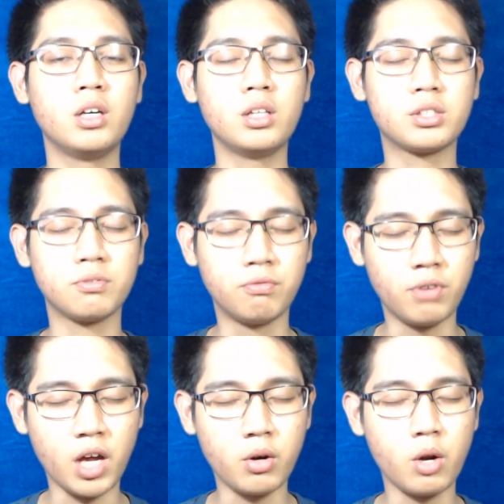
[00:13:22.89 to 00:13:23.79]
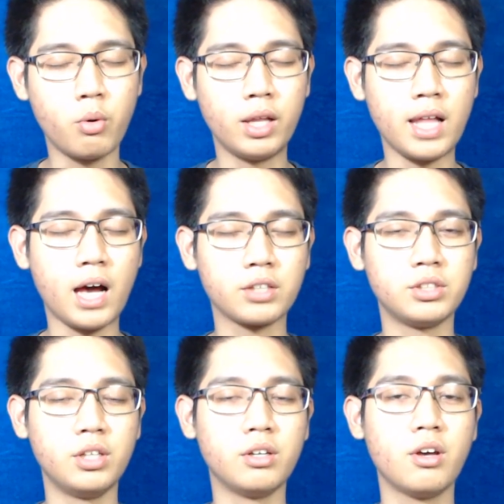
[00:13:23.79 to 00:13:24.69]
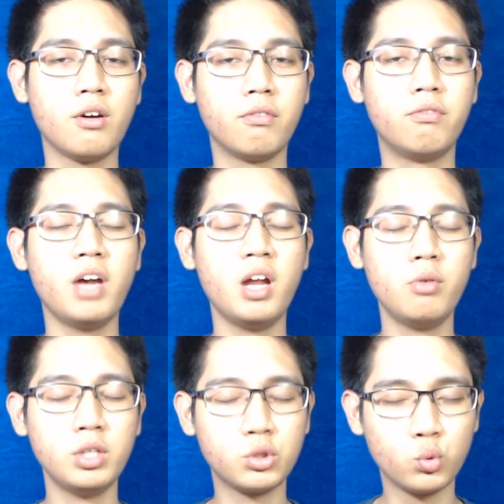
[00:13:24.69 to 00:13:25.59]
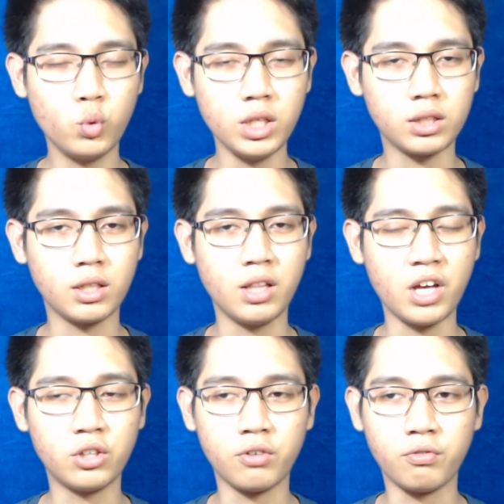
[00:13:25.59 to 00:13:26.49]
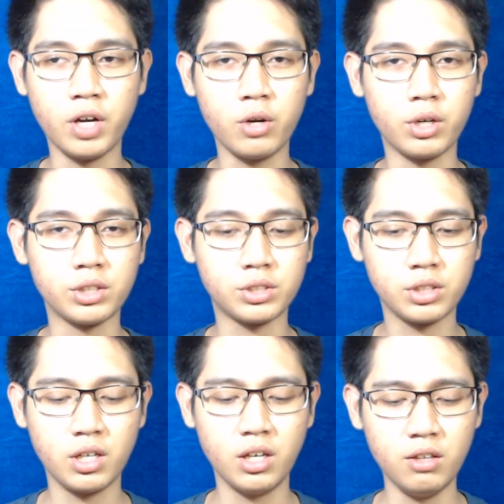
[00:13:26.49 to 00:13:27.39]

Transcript: it's very relaxing, very sweet leather fragrance.